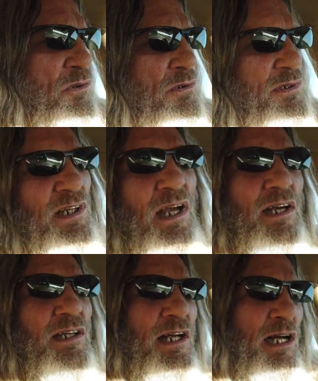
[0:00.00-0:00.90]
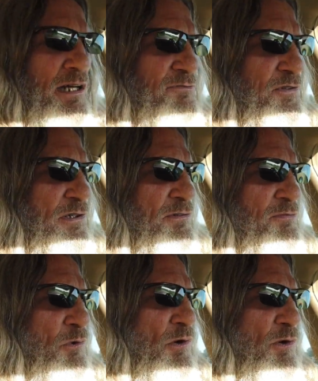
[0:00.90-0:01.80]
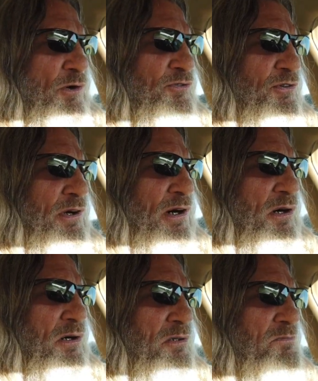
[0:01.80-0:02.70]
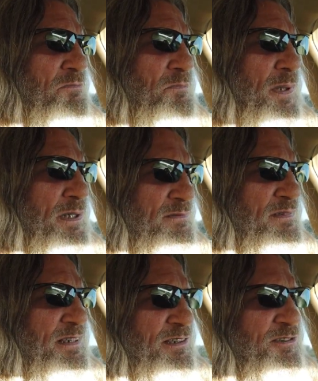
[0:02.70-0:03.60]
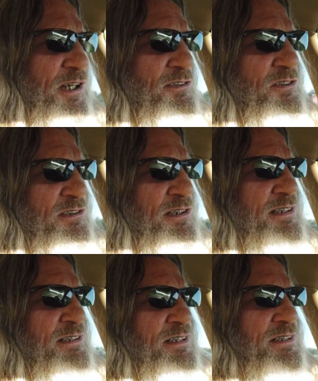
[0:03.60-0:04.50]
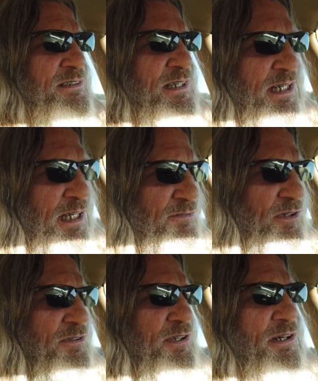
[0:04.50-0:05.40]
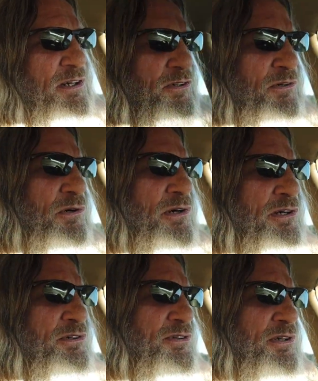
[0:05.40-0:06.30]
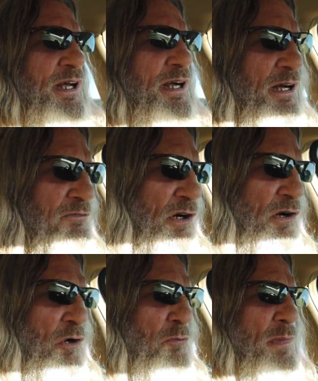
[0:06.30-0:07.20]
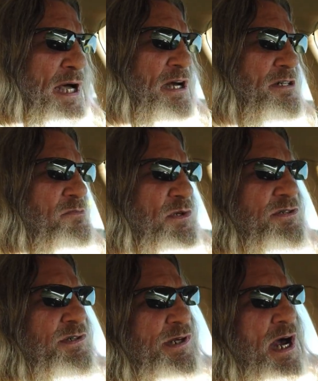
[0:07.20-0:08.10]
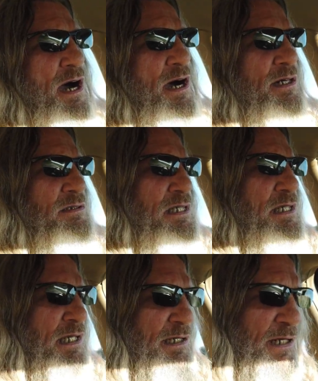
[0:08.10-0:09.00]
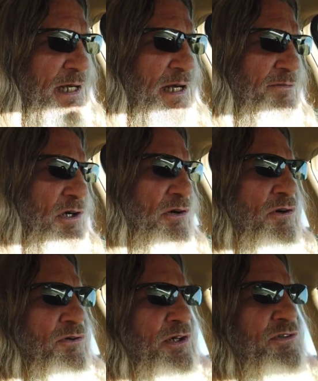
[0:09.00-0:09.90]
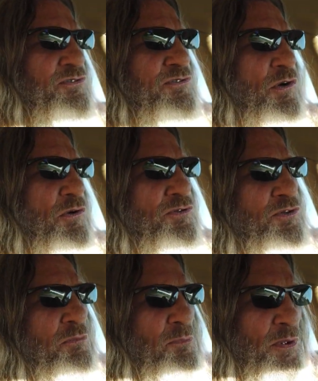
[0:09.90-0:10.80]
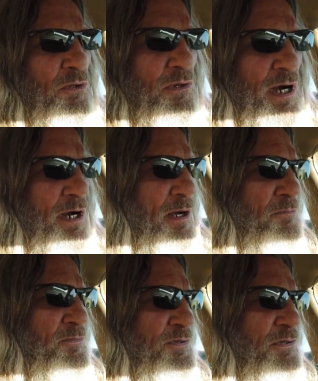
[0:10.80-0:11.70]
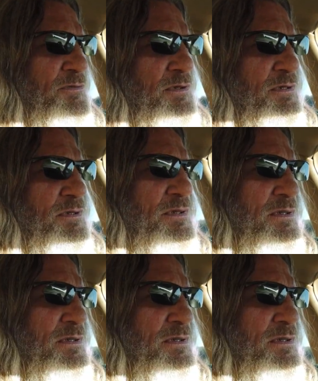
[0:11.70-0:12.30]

who, yeah, they have turf wars and all, but essentially they have their territories and they have their own management style and they have their own extortion programs and